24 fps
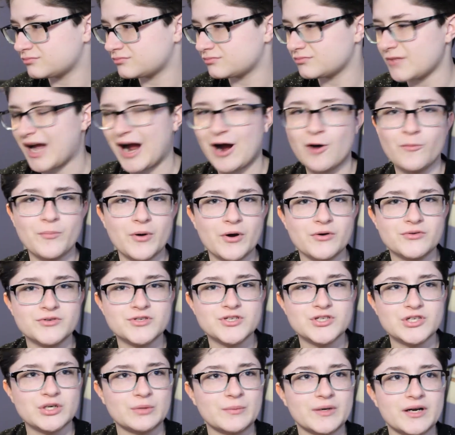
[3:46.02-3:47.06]
Outpost
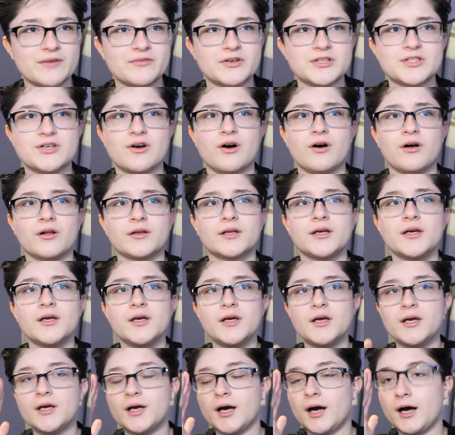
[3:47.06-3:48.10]
or whatever it's called,
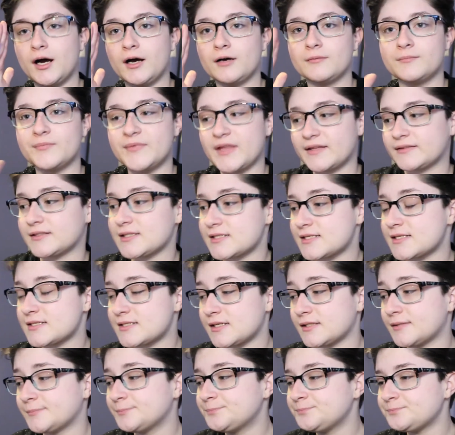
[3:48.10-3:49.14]
that this is
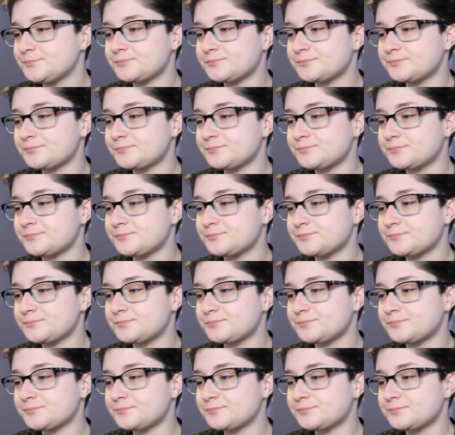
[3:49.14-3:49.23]
in,